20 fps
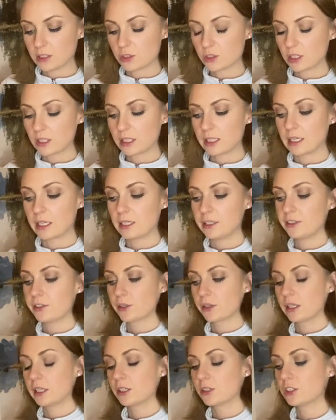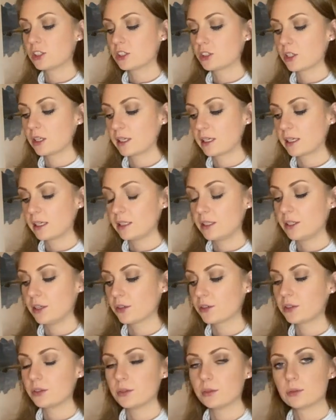trying to get in your energy, trying to get near
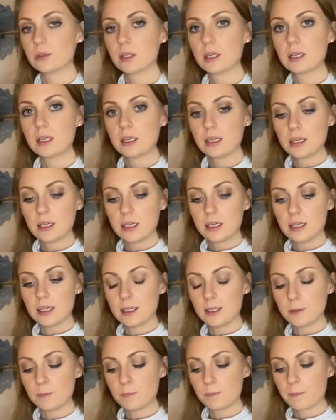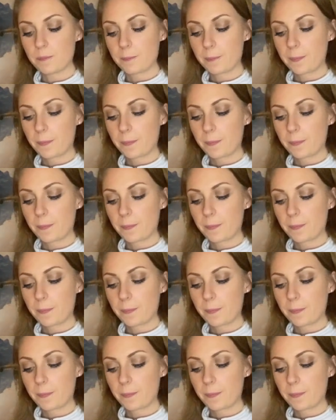you. Um,